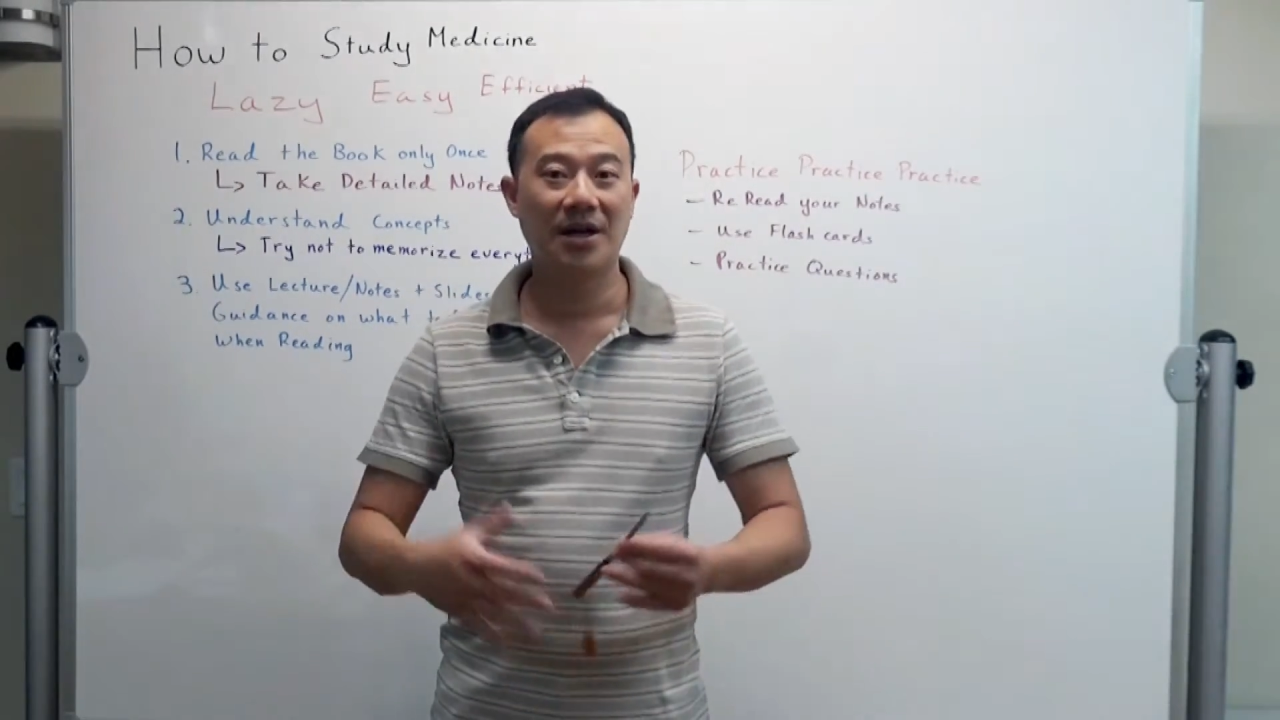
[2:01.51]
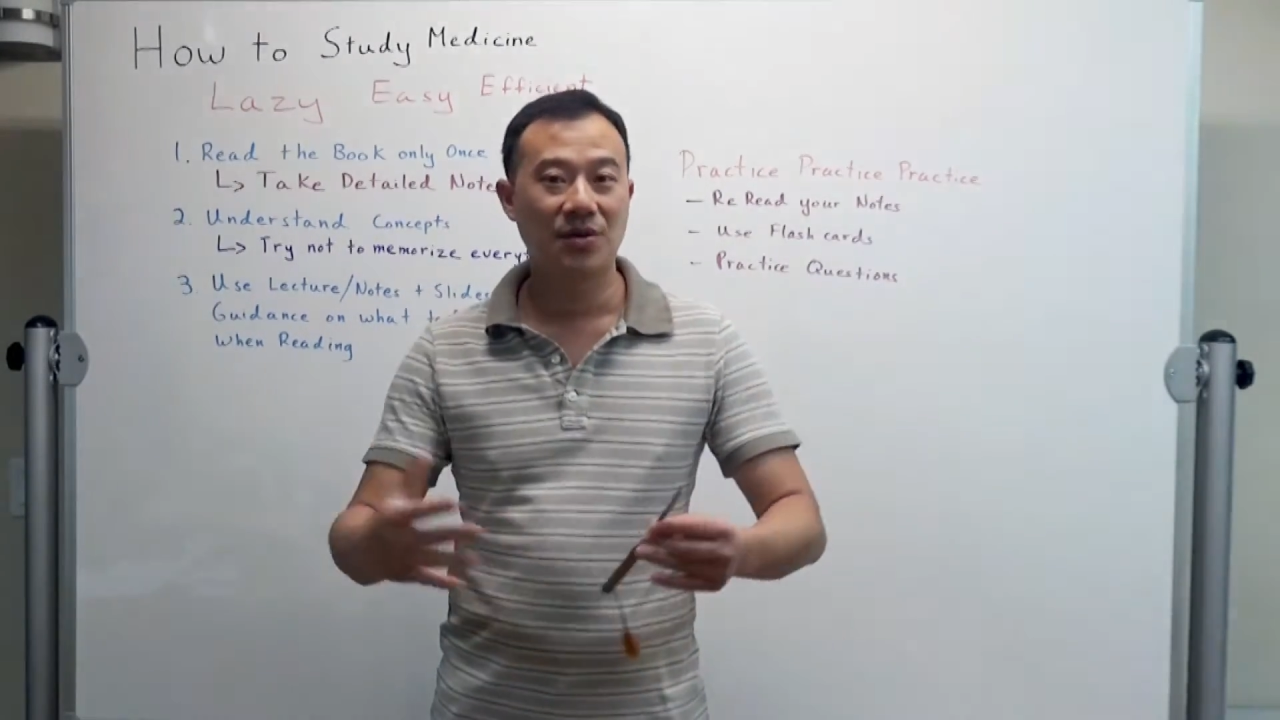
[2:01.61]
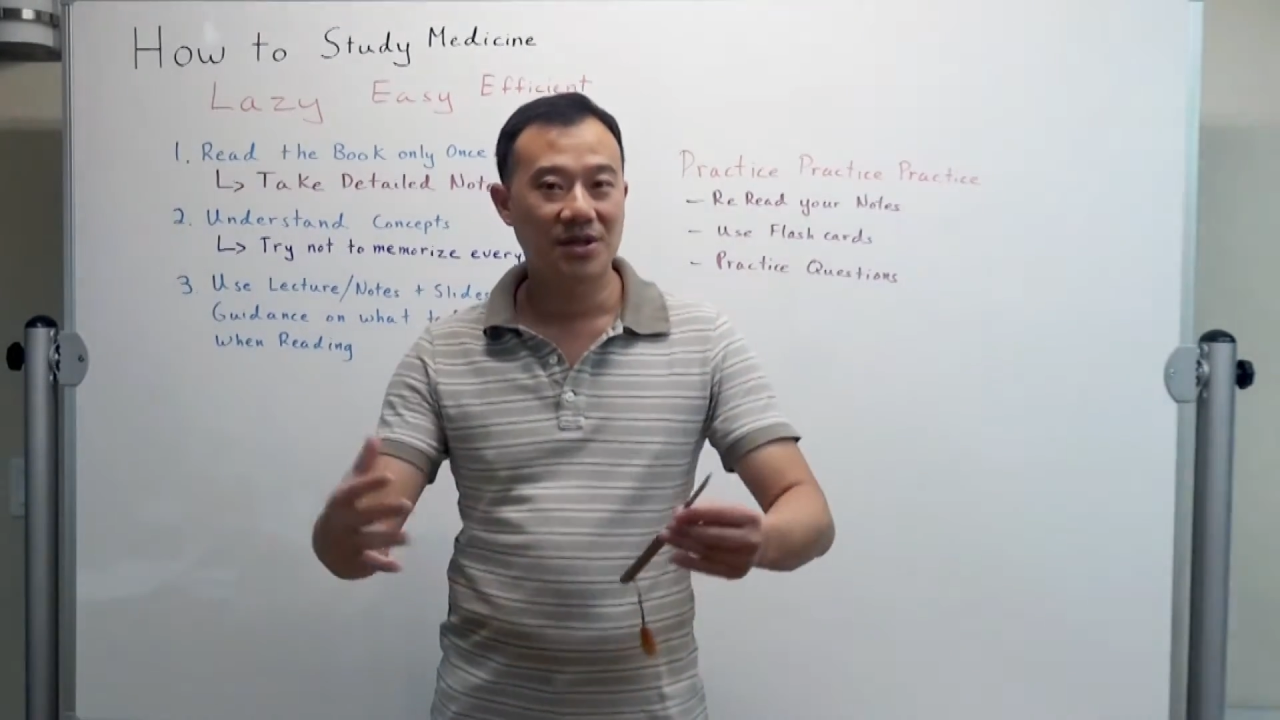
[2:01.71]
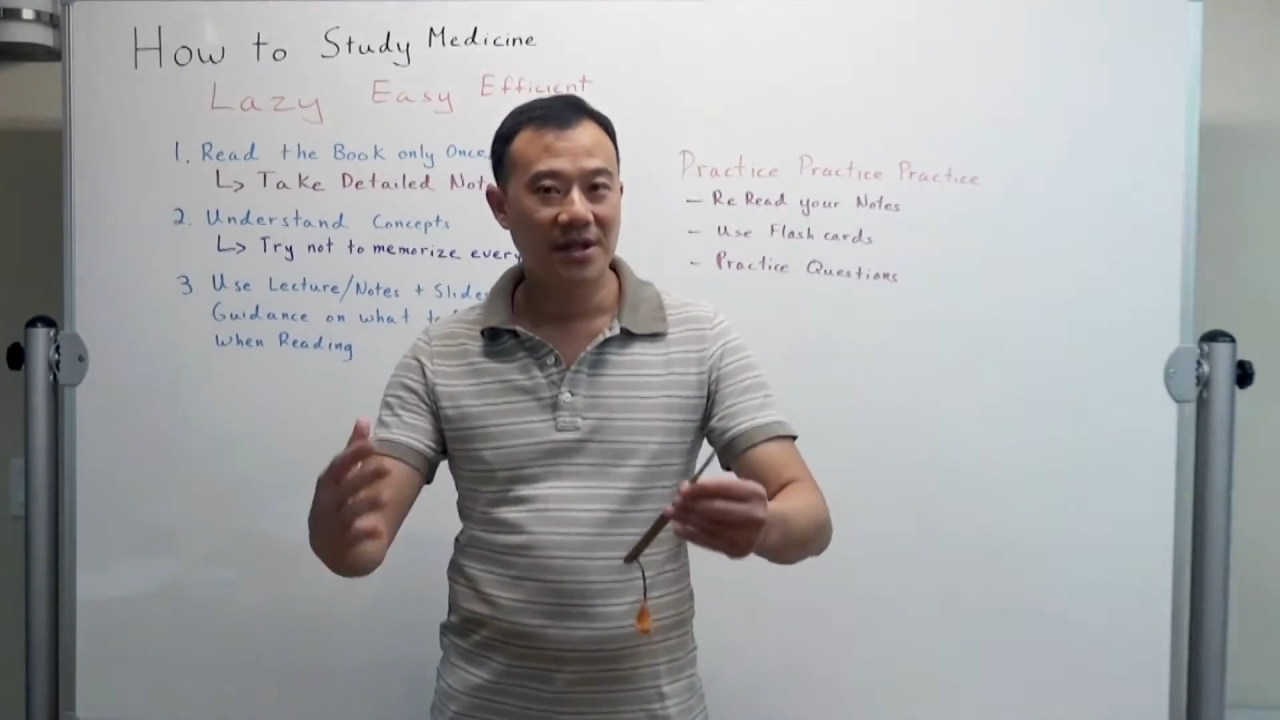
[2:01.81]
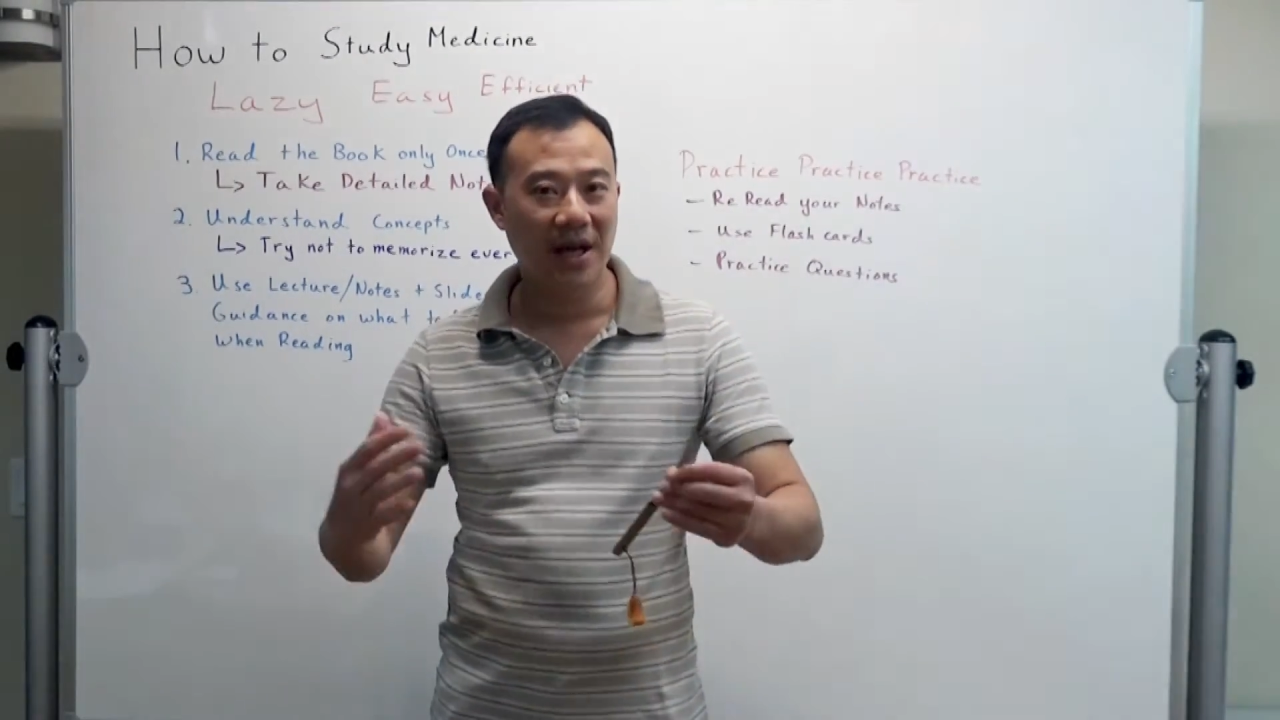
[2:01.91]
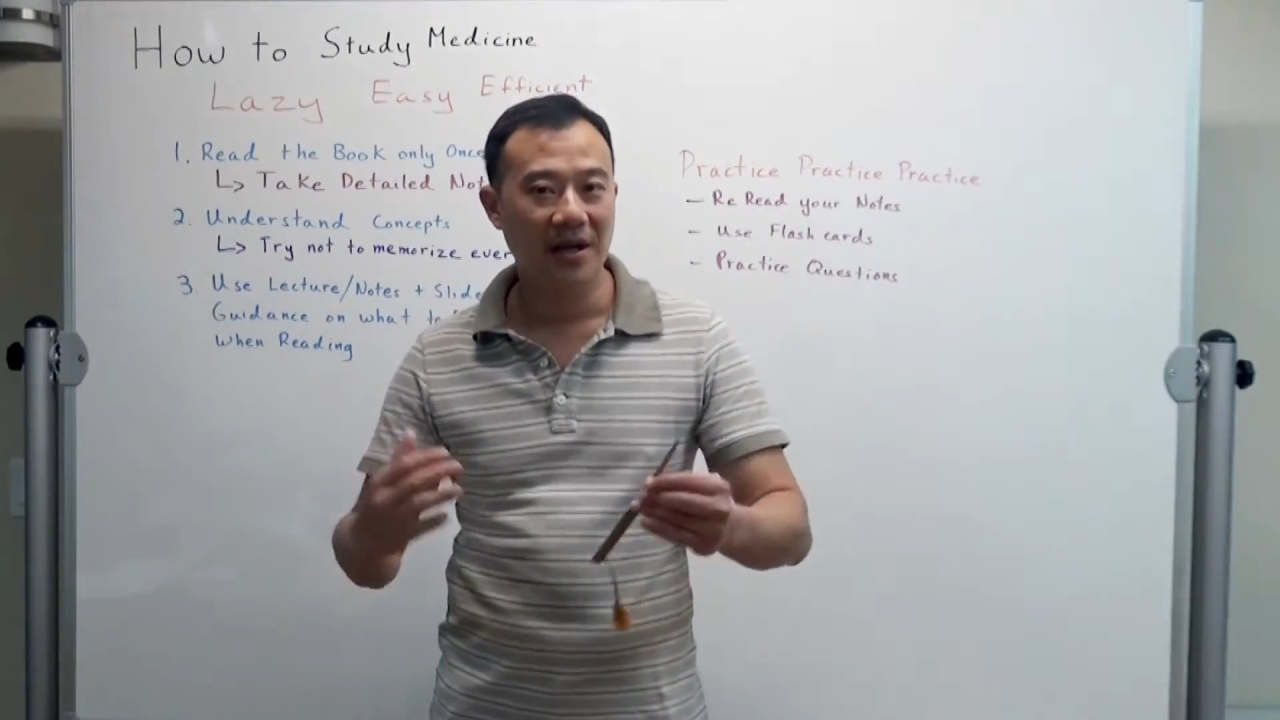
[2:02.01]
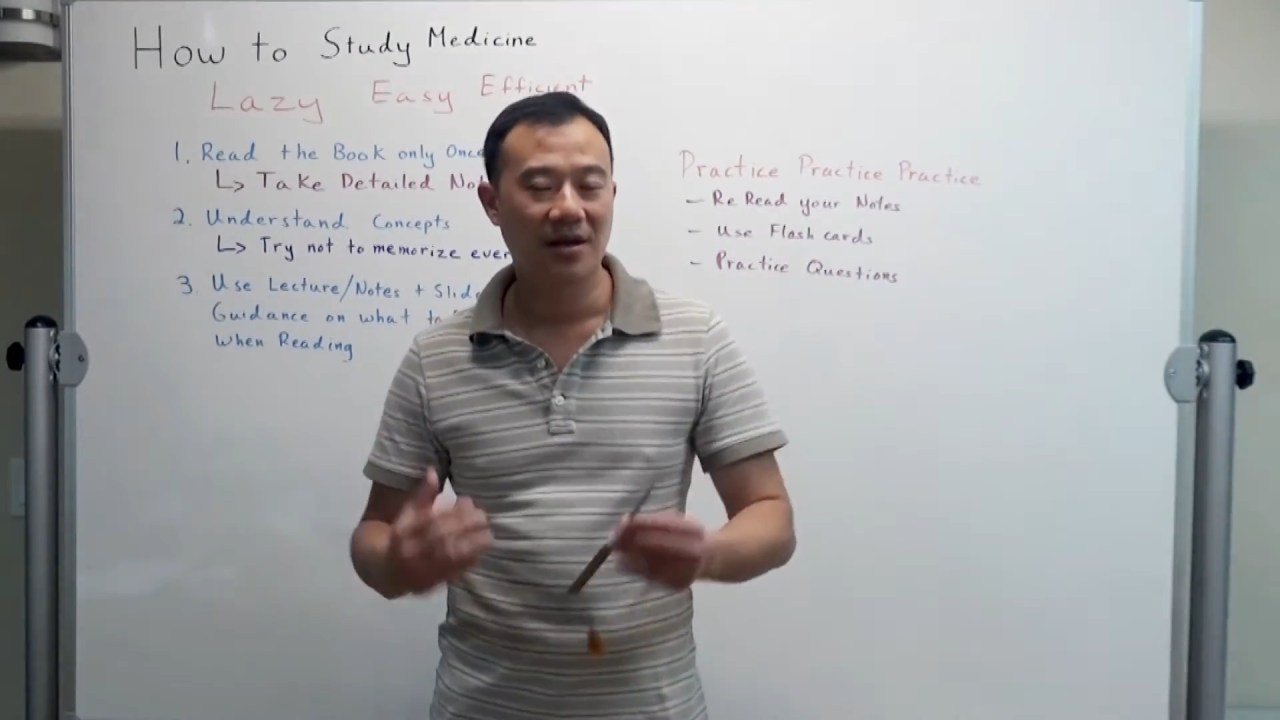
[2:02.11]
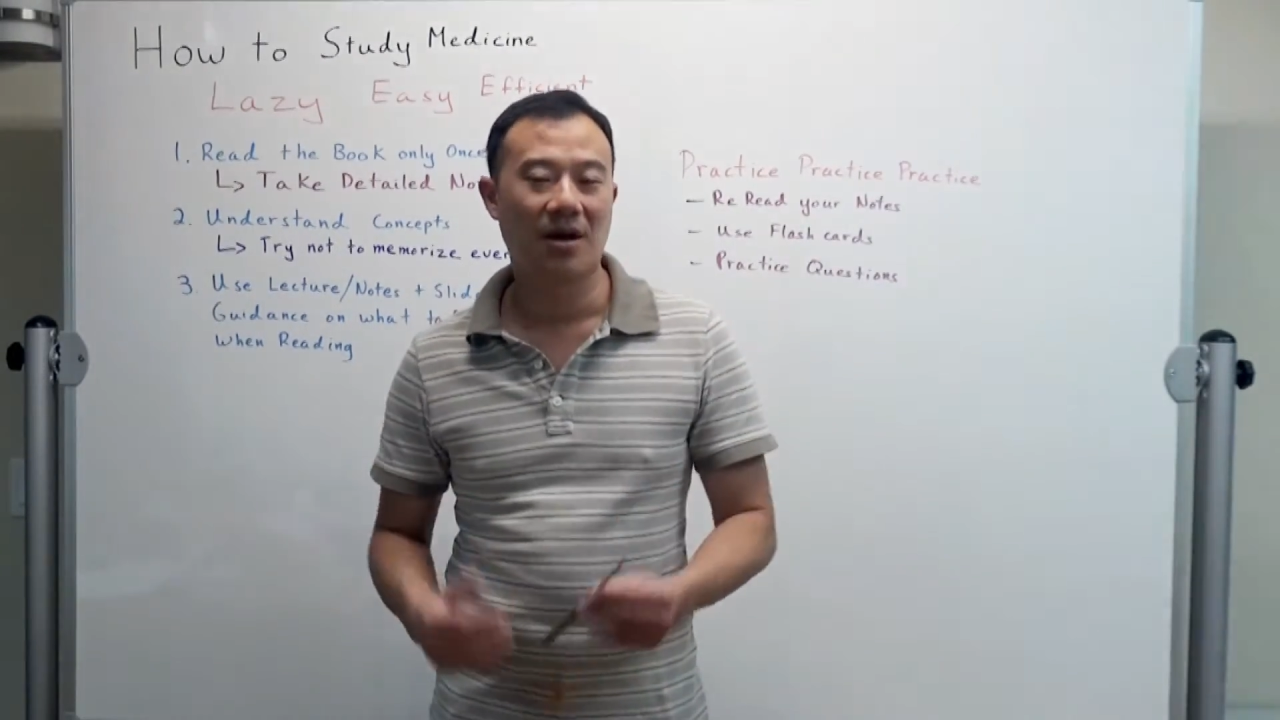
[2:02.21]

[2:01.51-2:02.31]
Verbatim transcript: understand the